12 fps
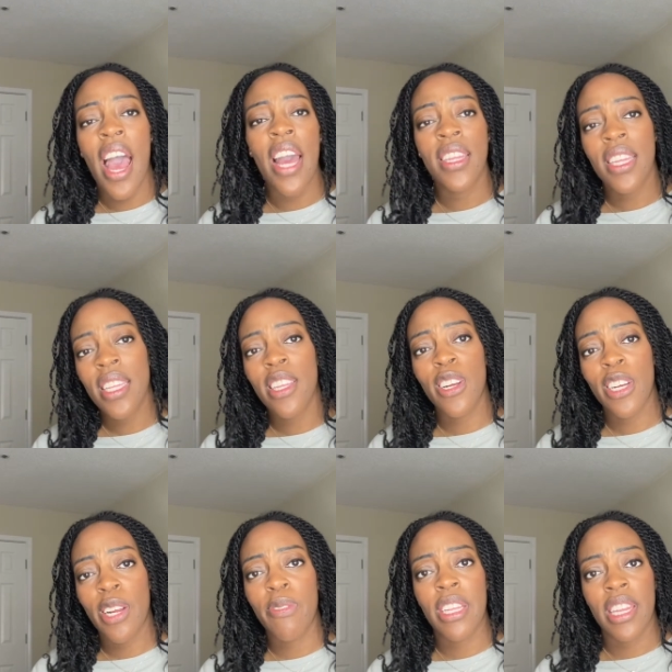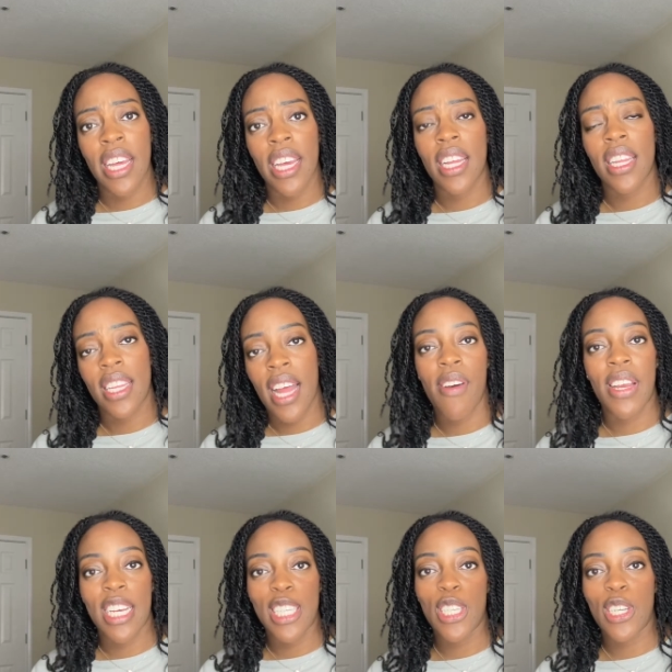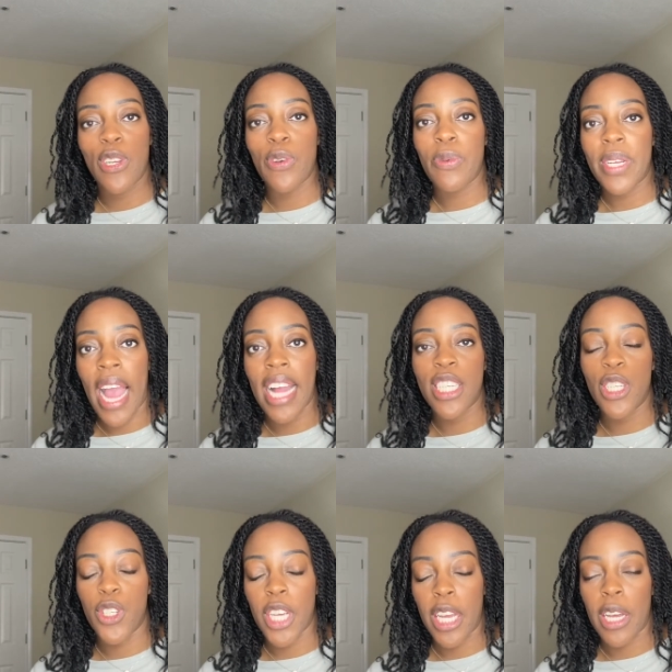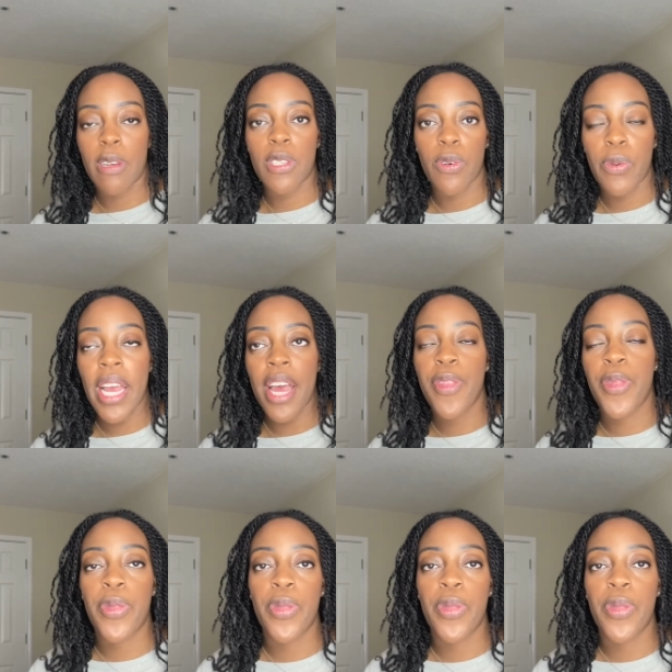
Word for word: I think they're going to rethink allowing us to do React and Django. So we had